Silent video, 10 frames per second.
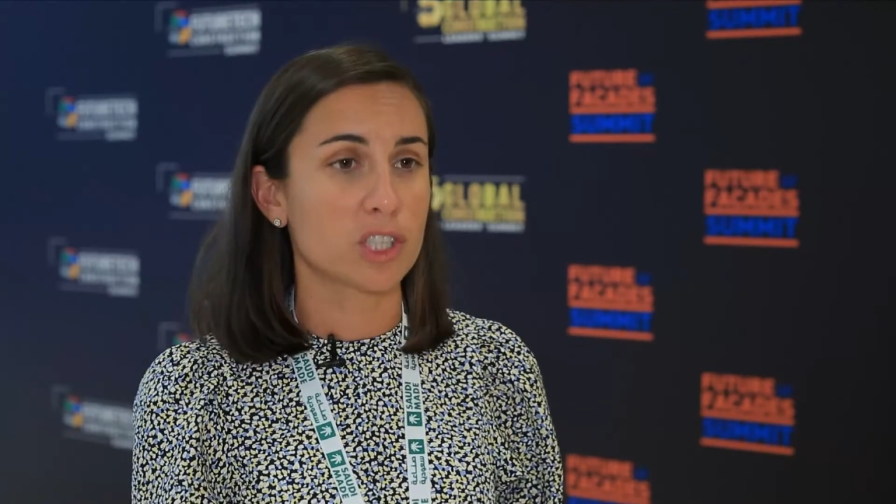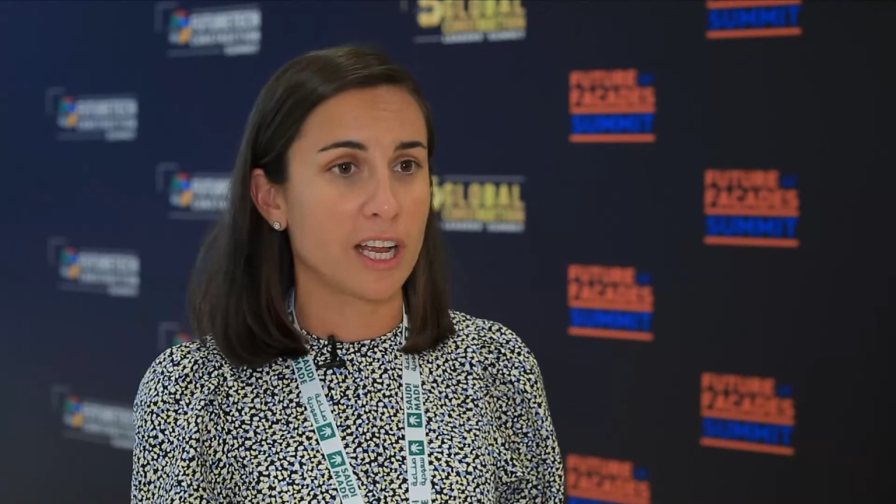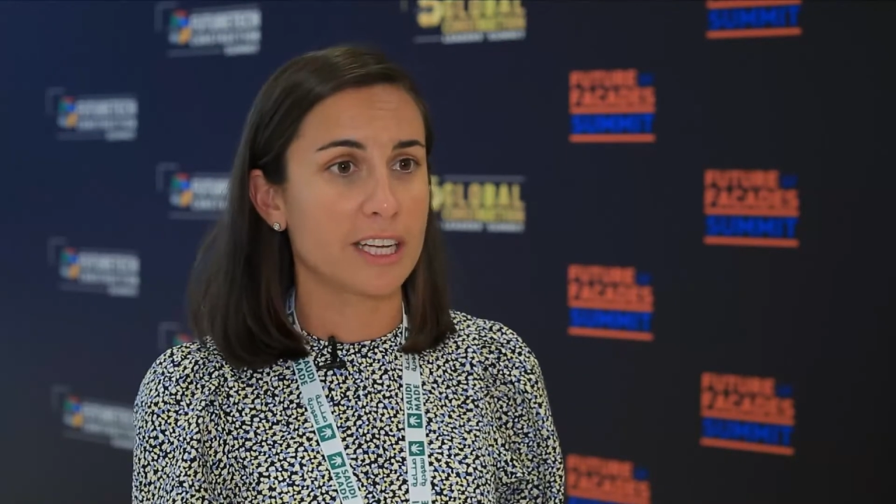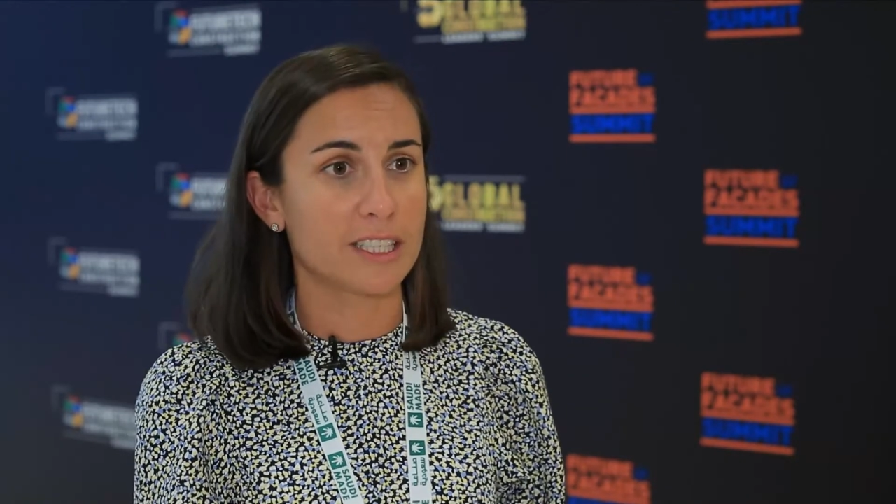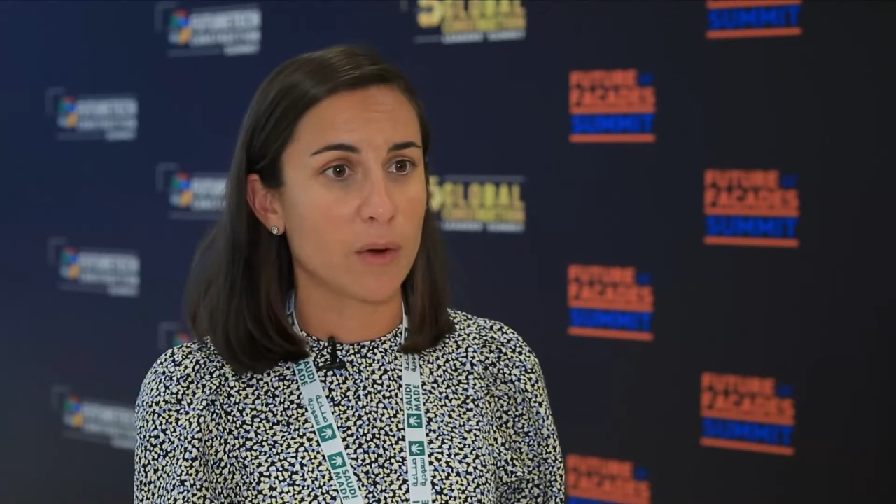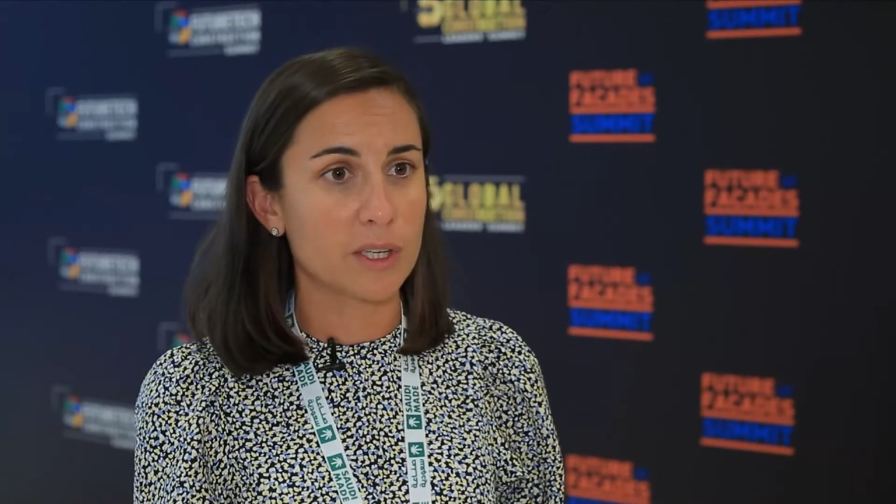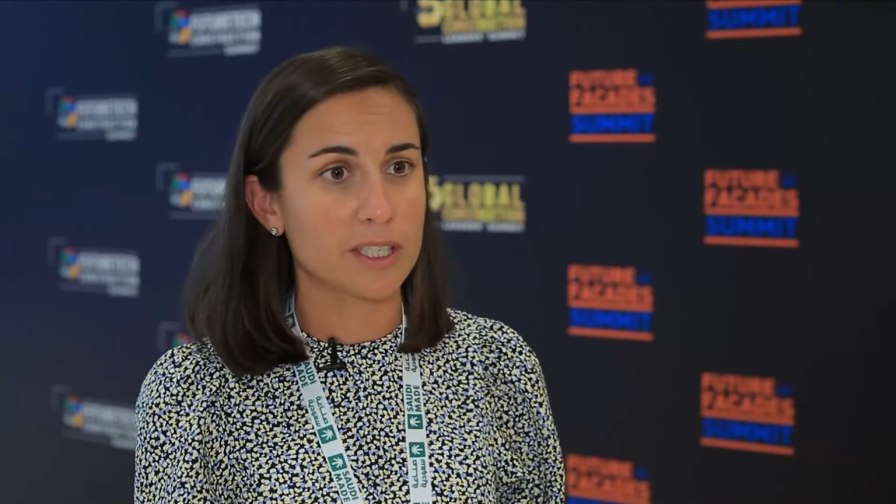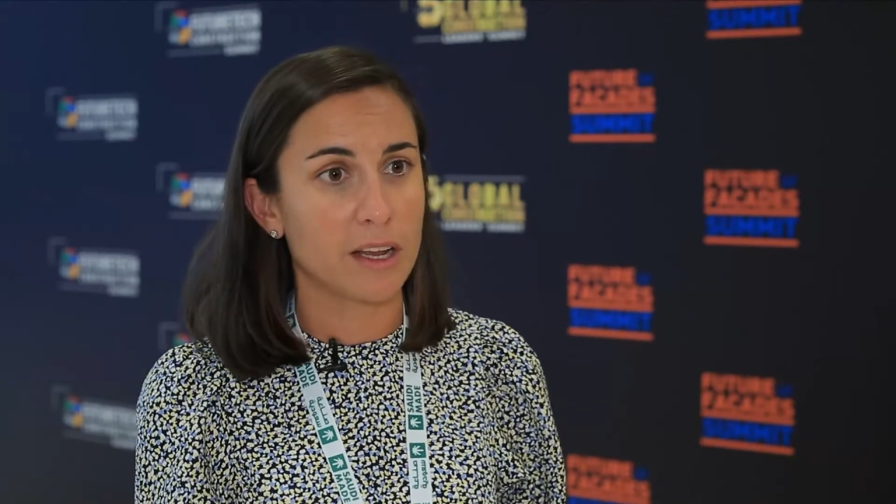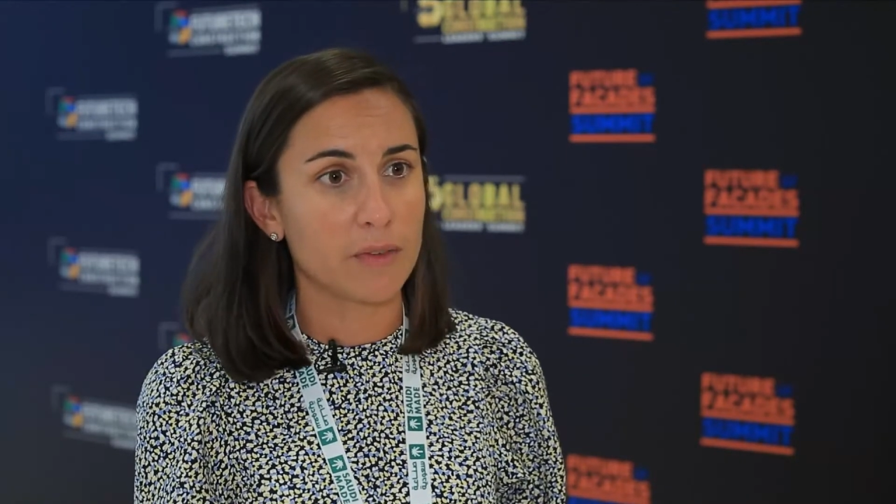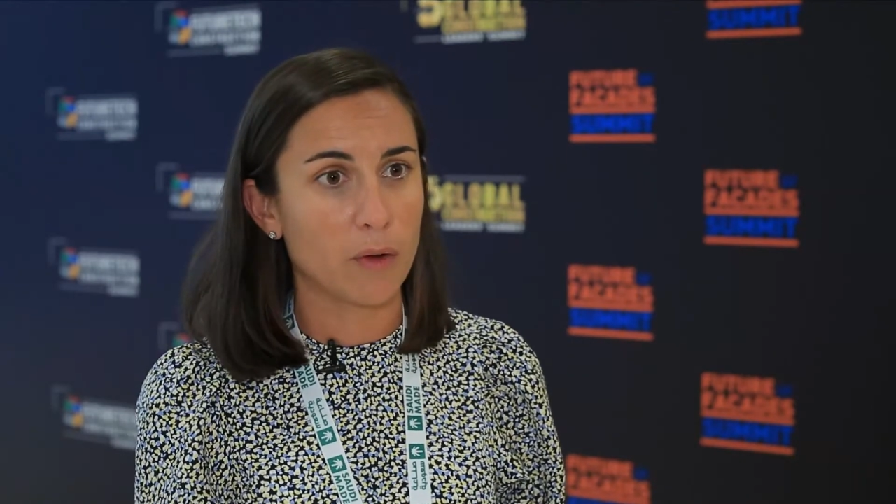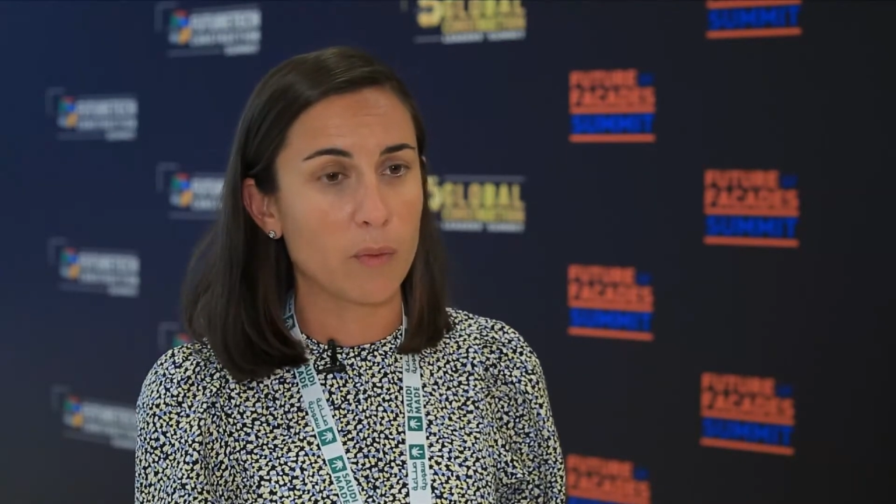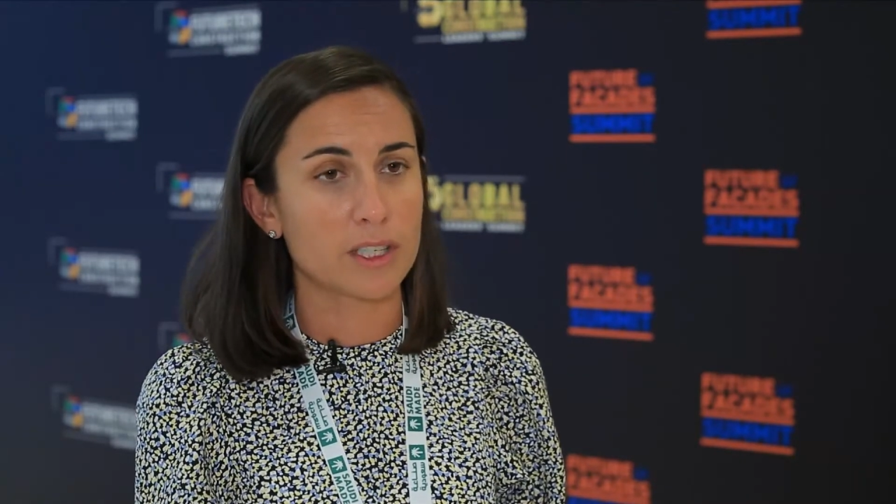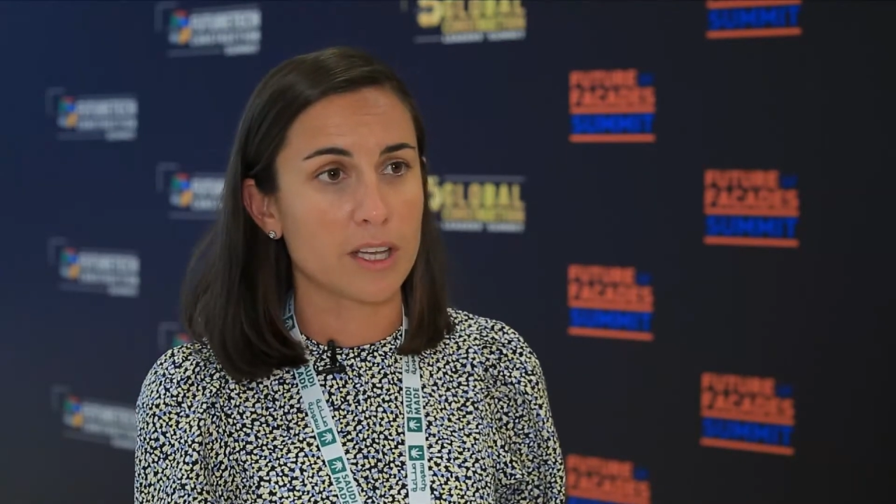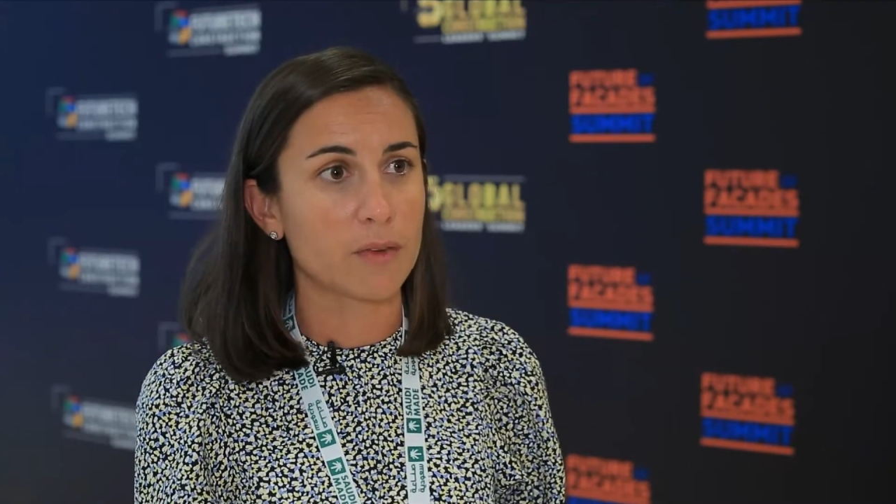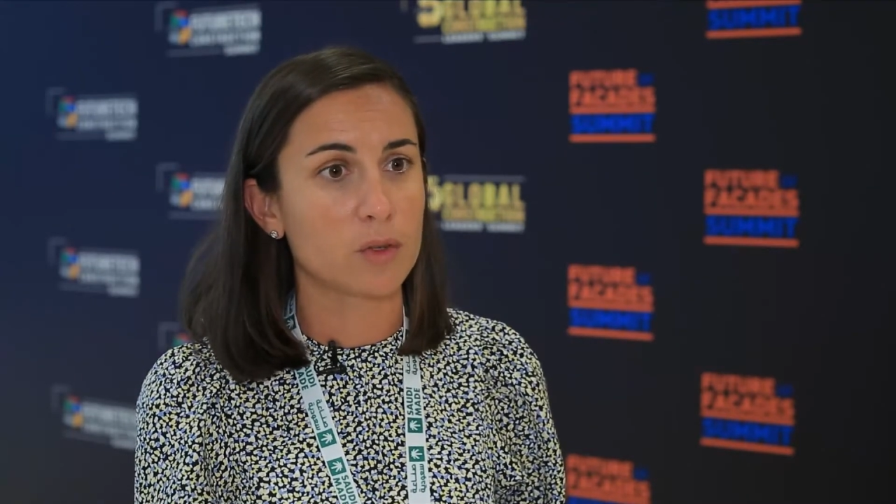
challenges ourselves